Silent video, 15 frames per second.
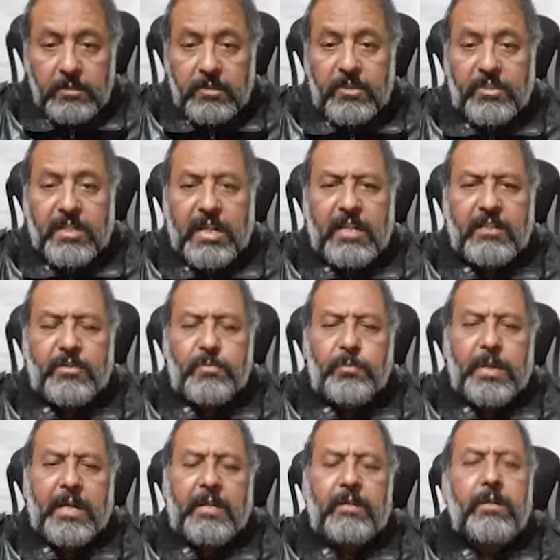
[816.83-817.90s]
cells
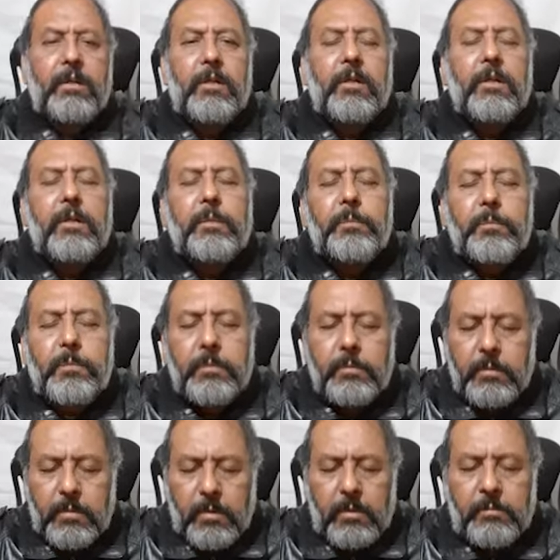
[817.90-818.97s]
per
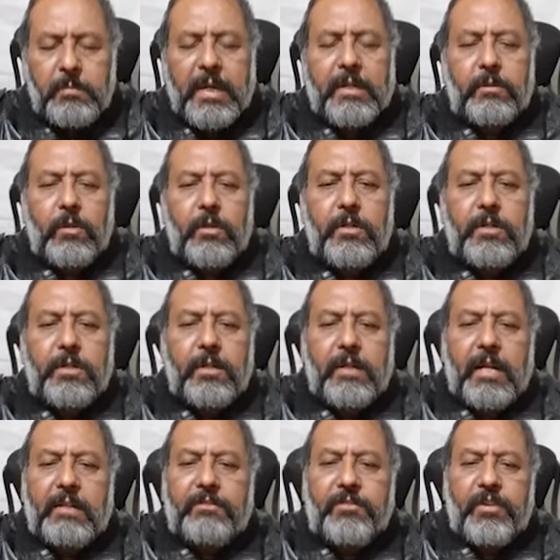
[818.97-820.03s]
microliter
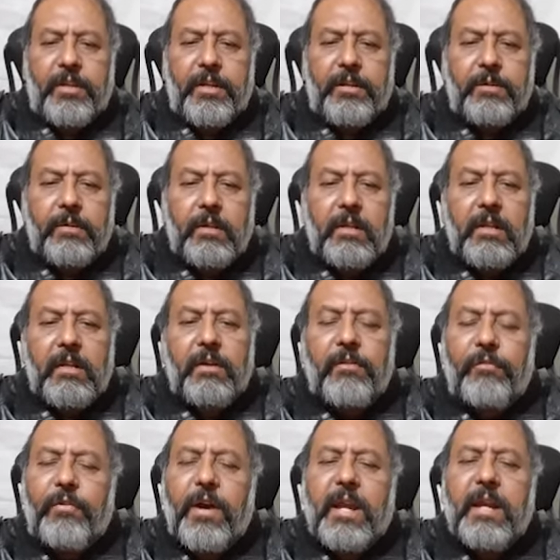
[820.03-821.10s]
are seen.
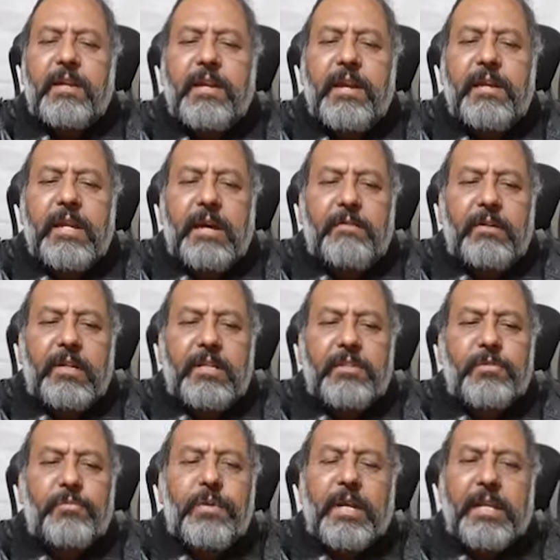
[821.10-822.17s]
Ferritin level
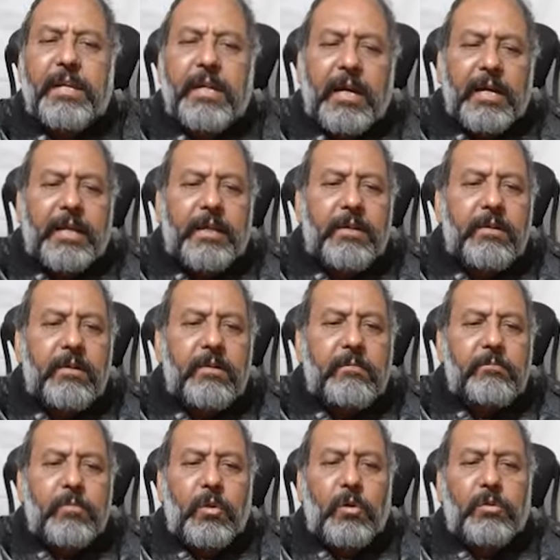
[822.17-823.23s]
is very high,
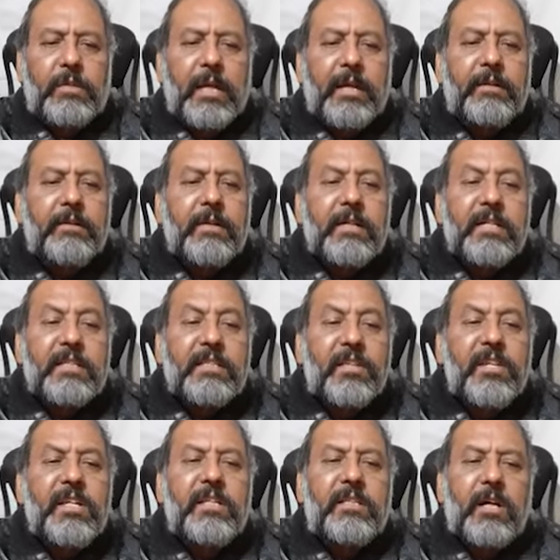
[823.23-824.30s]
more than
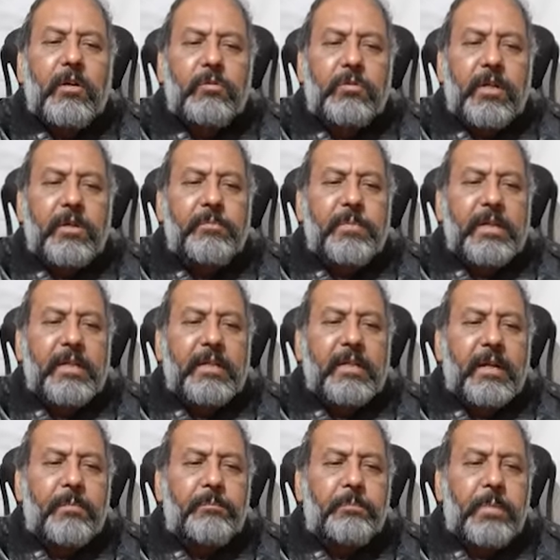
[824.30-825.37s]
3000
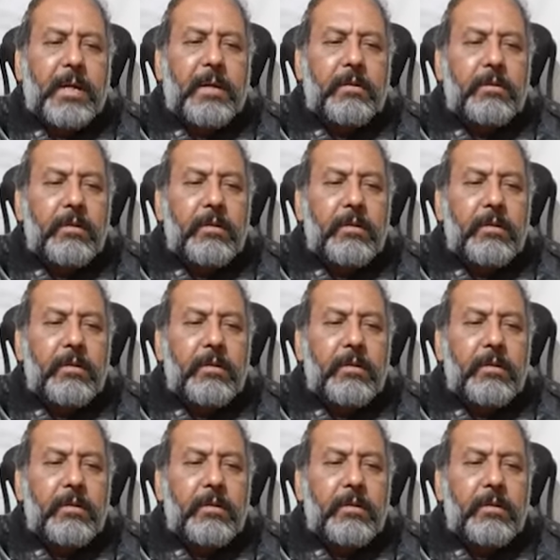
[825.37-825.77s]
milligram per